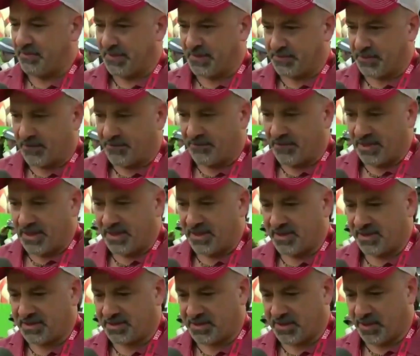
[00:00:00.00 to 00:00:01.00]
The
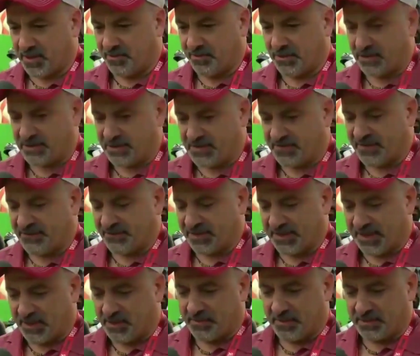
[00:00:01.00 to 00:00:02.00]
aging, the different
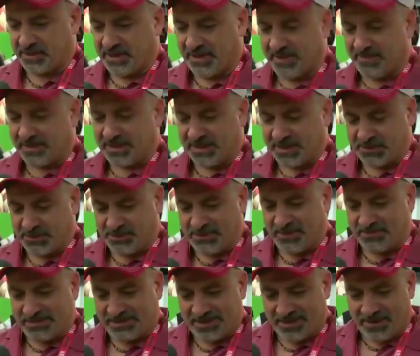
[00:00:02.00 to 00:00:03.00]
stuff he has done has
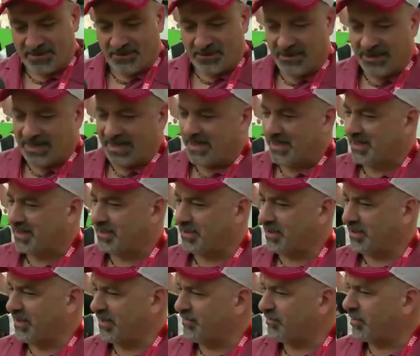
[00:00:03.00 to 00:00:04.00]
all been
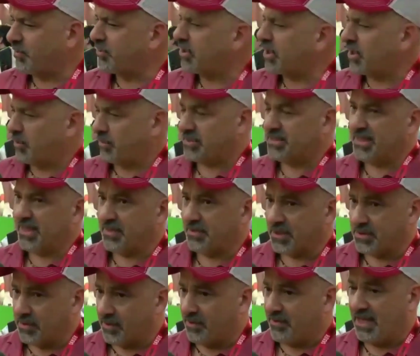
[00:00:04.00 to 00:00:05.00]
greenlit through
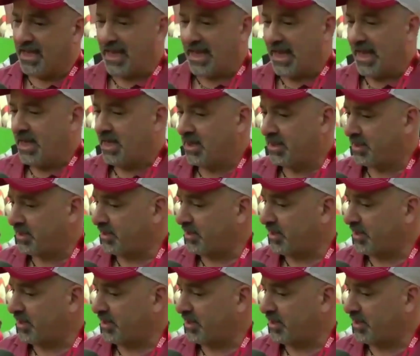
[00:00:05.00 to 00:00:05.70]
Dan Didio.